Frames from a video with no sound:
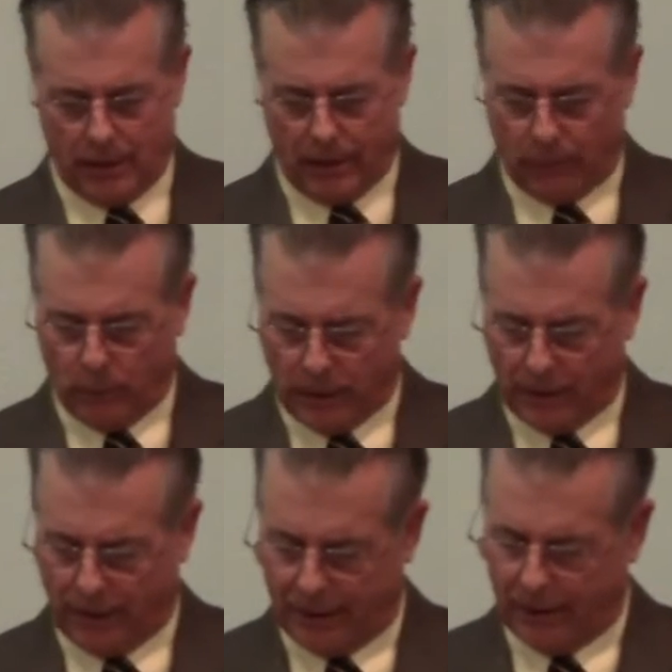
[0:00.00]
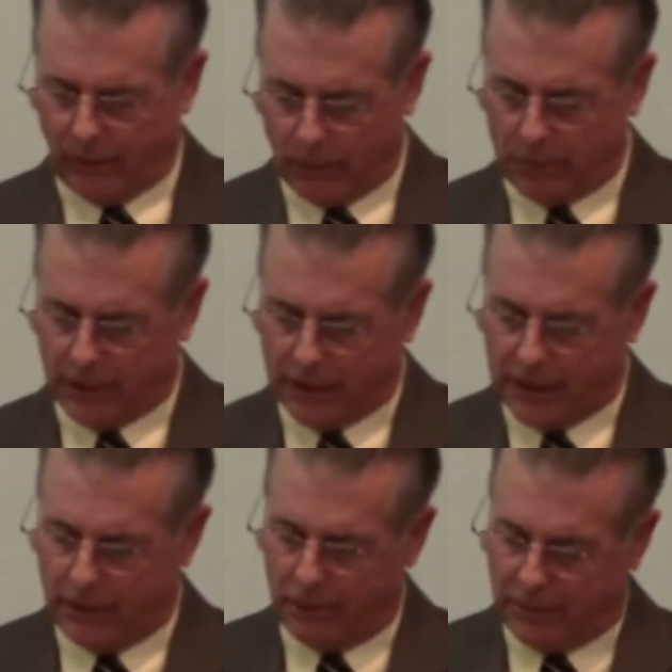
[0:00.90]
is one of the things that we really
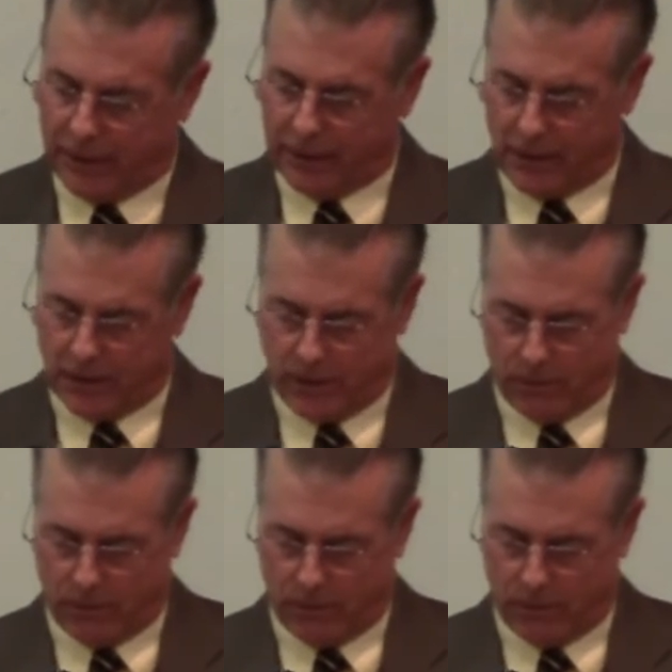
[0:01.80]
need to pay attention